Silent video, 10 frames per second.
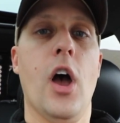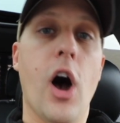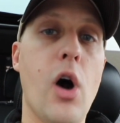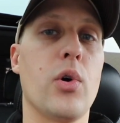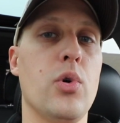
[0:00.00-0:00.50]

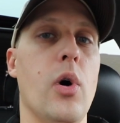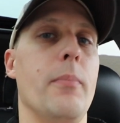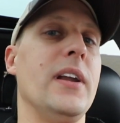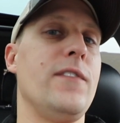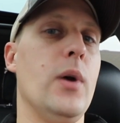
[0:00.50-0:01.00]
Oh, cool,
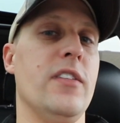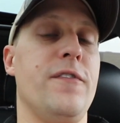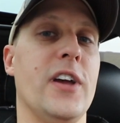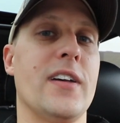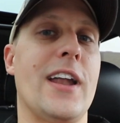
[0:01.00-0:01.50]
but if you had to
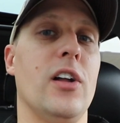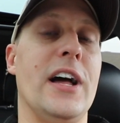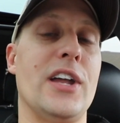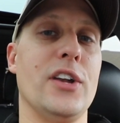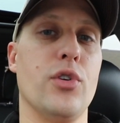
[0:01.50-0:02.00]
figure that all
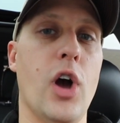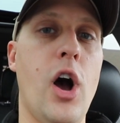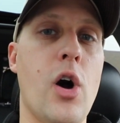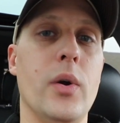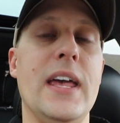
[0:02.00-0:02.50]
out on your
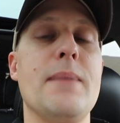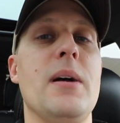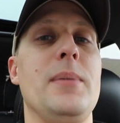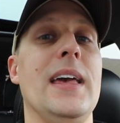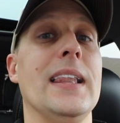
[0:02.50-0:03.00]
own, it
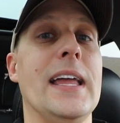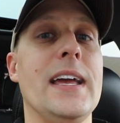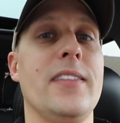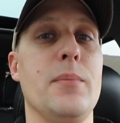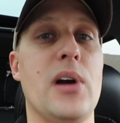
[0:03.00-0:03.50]
might be a
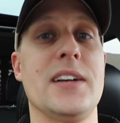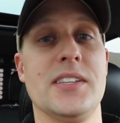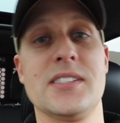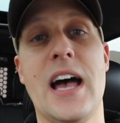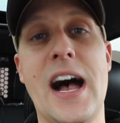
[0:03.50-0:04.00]
lengthy
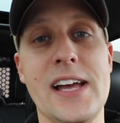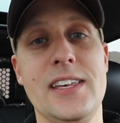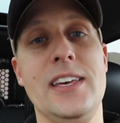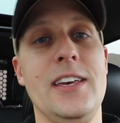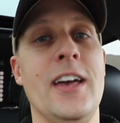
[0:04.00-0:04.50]
process,
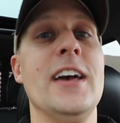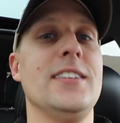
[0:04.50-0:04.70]
i.e.